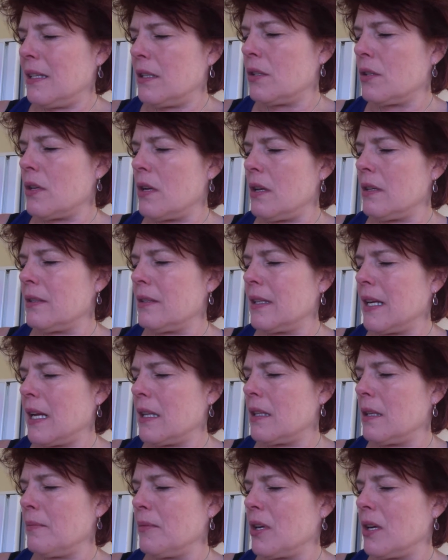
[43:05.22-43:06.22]
salt,
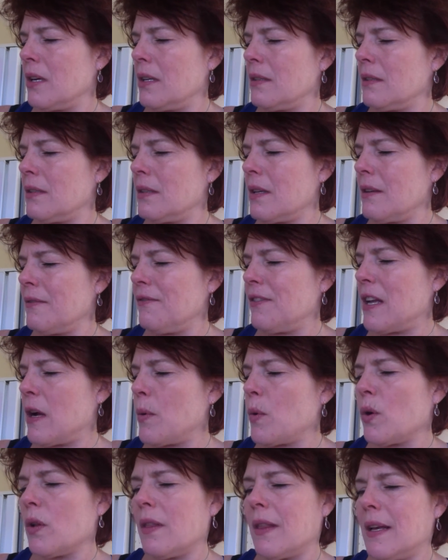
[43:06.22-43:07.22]
xanthan gum,
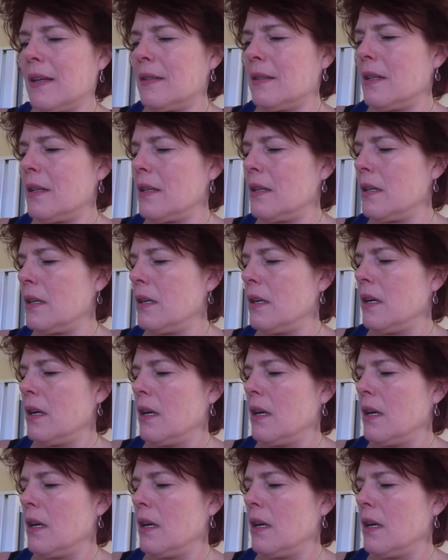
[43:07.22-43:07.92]
sunflower lecithin,